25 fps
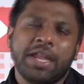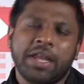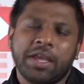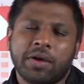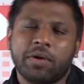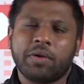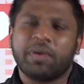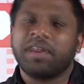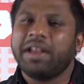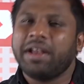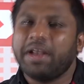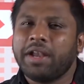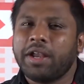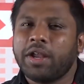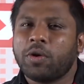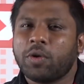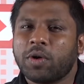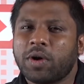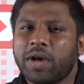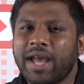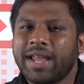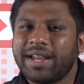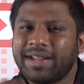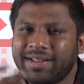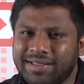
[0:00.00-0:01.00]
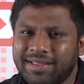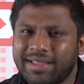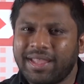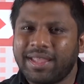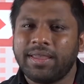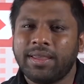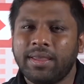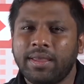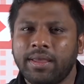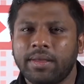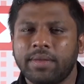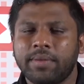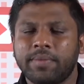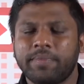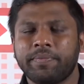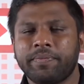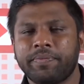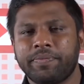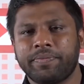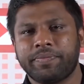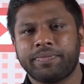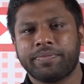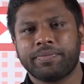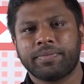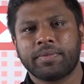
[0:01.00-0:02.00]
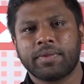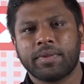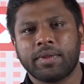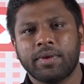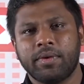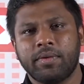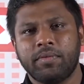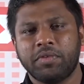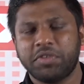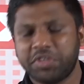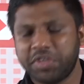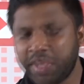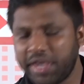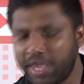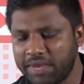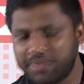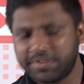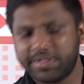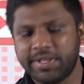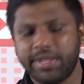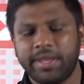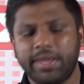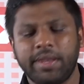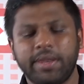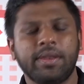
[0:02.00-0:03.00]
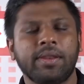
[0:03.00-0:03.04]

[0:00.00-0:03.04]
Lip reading: or inorganic thing which you have seen?